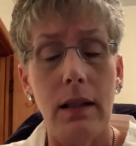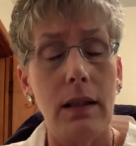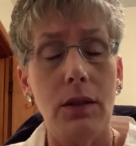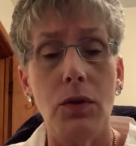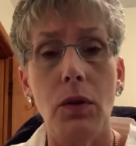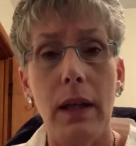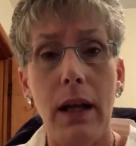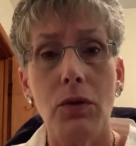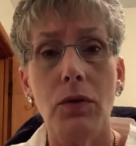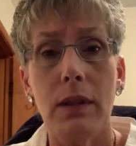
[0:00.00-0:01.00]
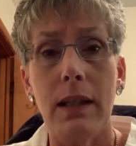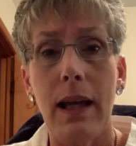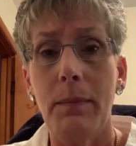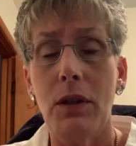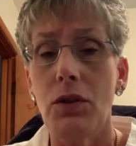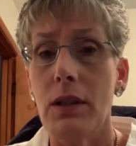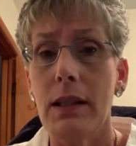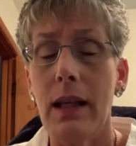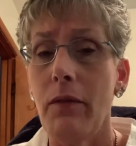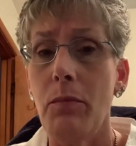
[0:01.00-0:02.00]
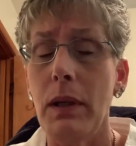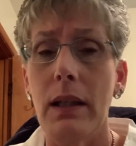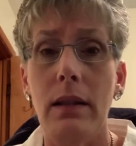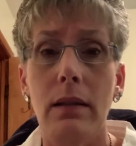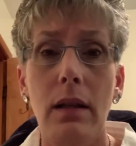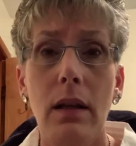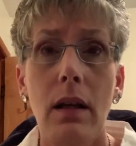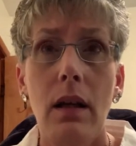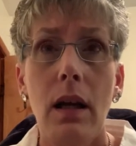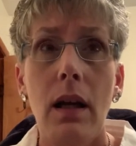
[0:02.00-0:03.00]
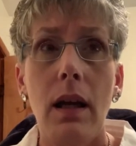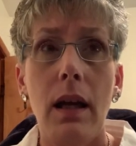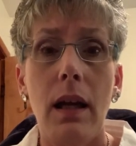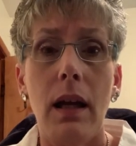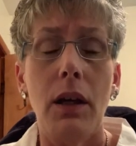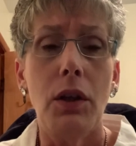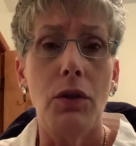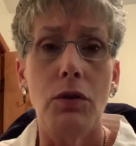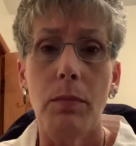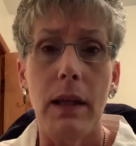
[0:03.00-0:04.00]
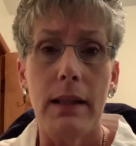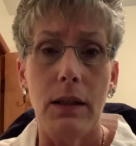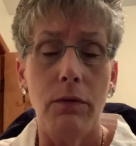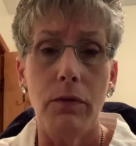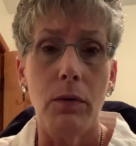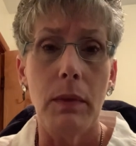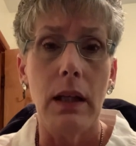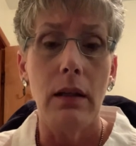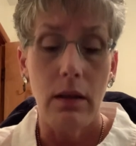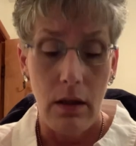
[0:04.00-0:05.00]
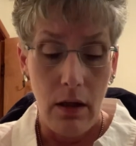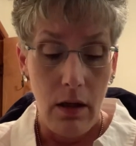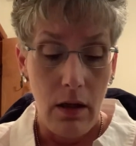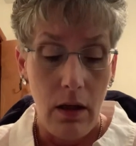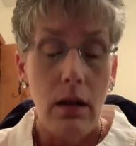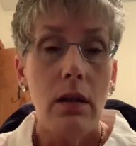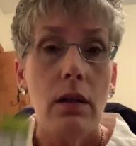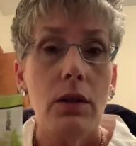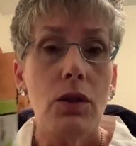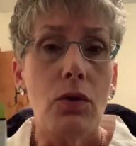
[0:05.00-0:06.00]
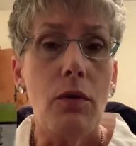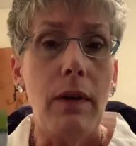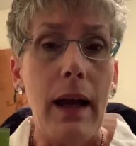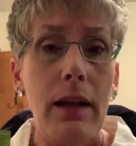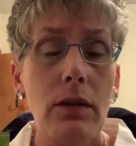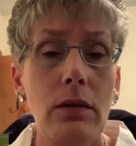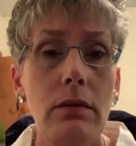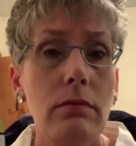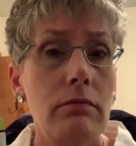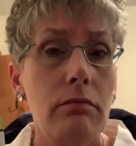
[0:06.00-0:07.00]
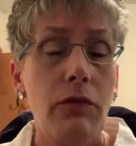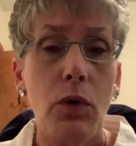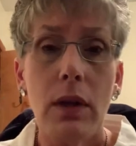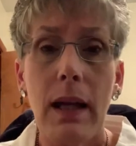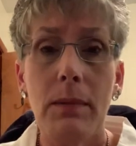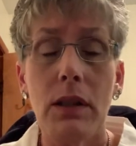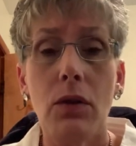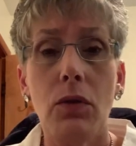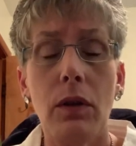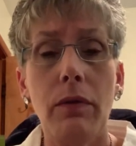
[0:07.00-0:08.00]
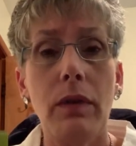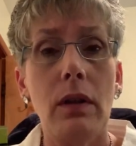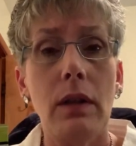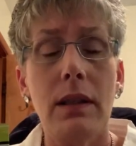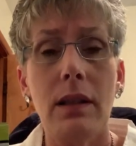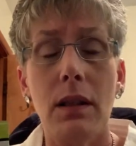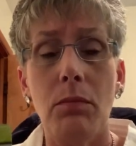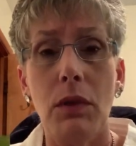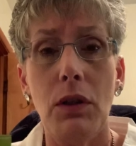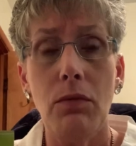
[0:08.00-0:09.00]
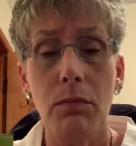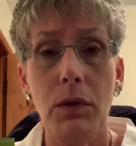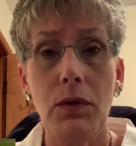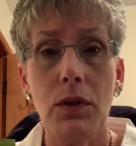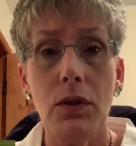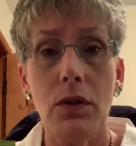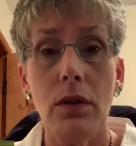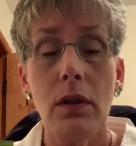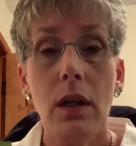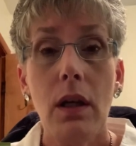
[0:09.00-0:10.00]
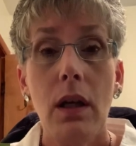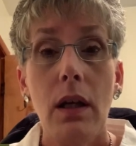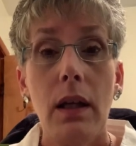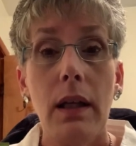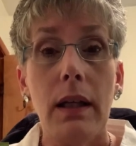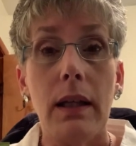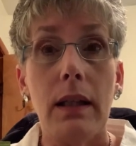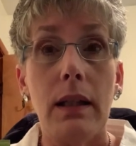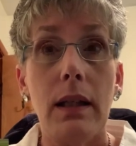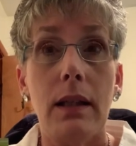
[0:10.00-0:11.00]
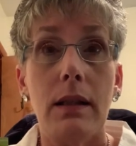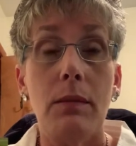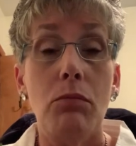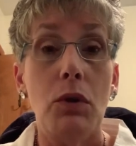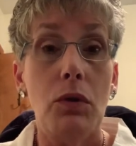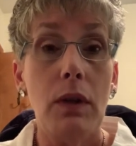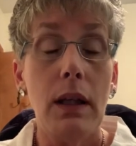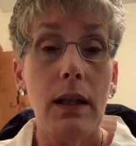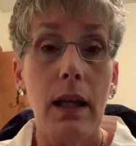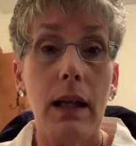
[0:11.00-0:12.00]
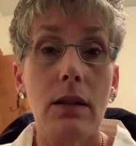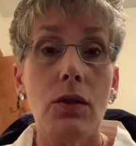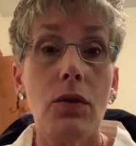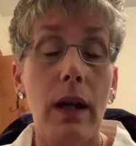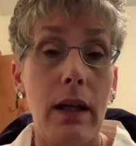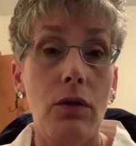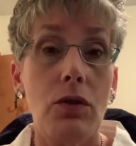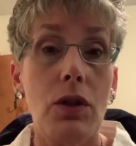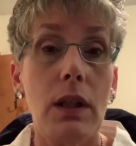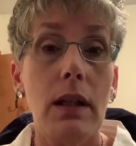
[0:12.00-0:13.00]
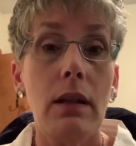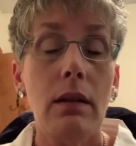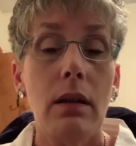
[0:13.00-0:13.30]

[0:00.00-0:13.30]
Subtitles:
Solle Naturals adaptogens have been a huge blessing for me. Solle Vital, 4 types of chlorophyll. It's an immune booster. It is mood enhancer, energy.